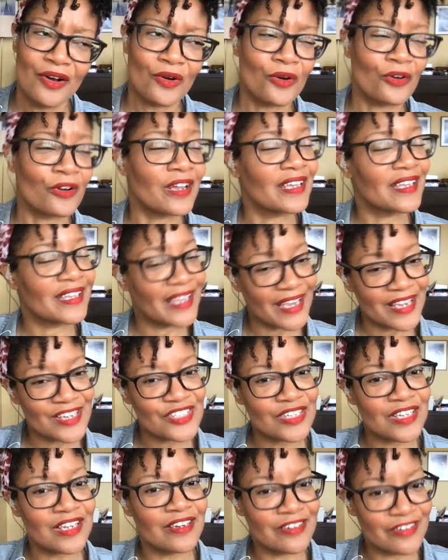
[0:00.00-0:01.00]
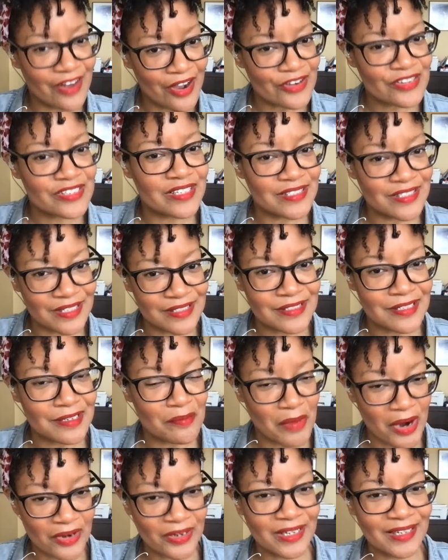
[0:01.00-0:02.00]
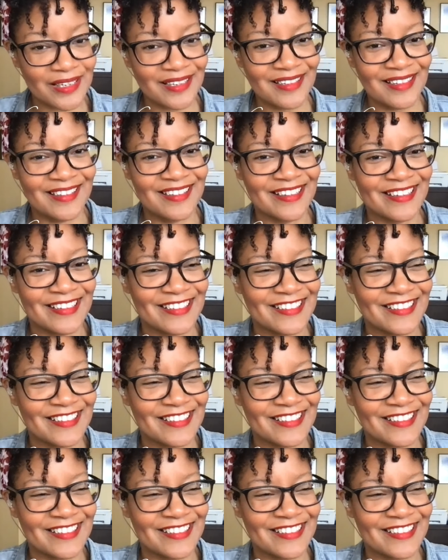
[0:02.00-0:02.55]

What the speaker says: or engaging in narcissistic marketing,